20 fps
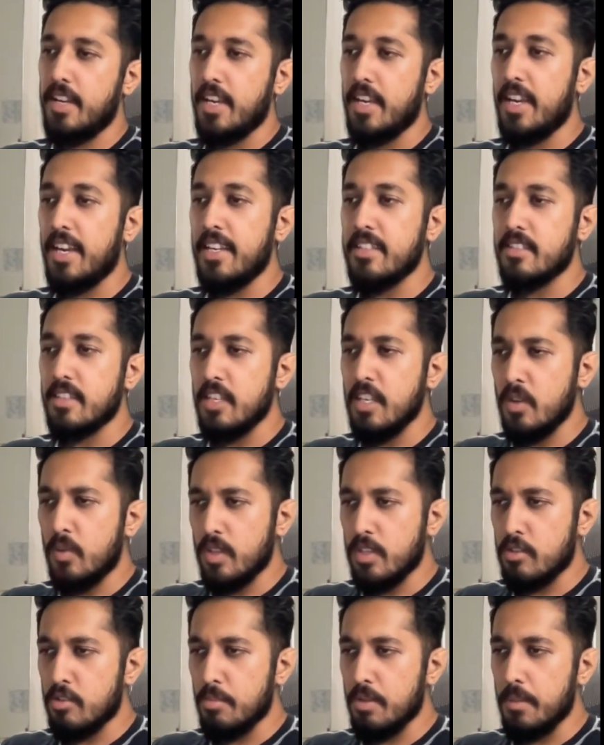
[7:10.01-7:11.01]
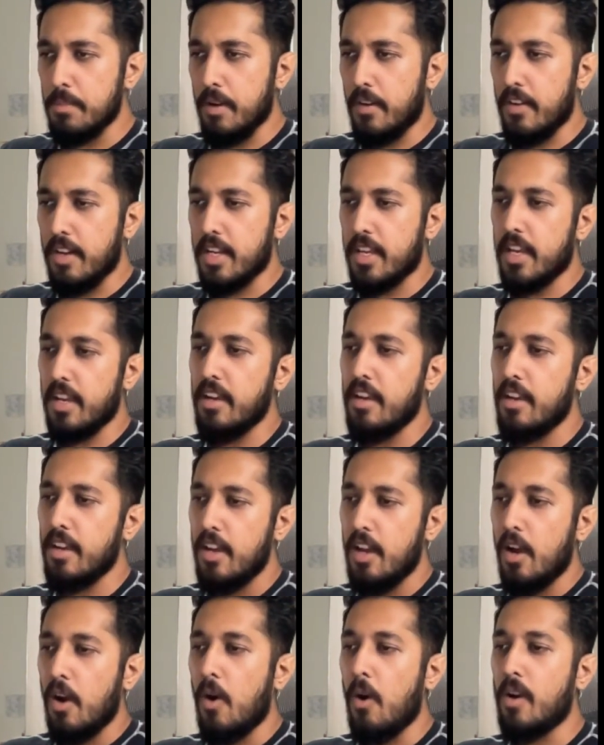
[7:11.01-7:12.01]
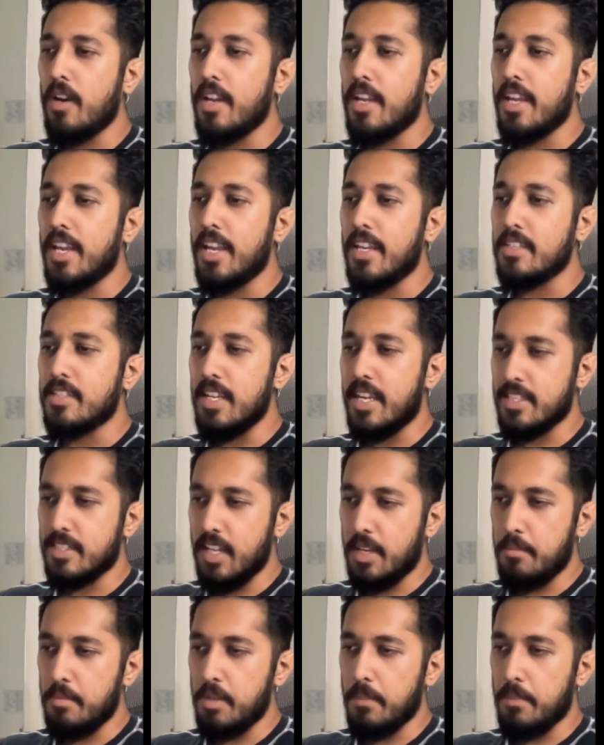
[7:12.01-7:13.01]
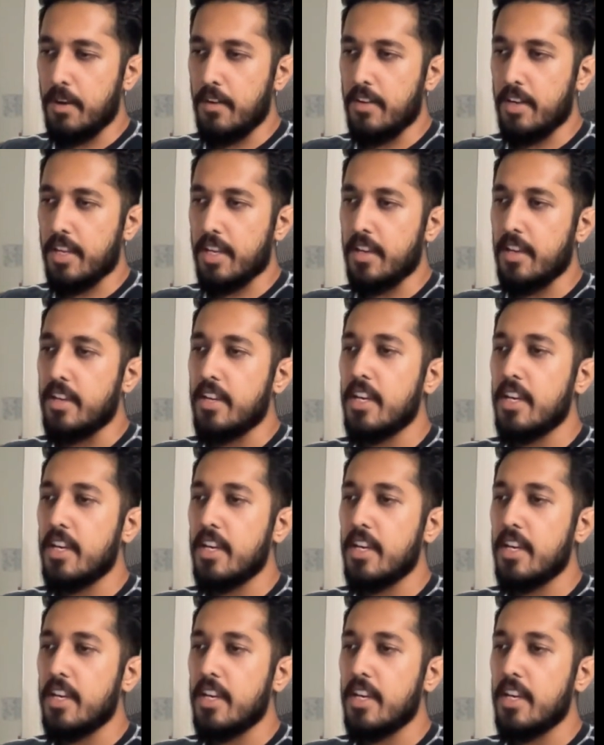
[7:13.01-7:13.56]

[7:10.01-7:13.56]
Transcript: a is equals to b power k, or a is less than b power k.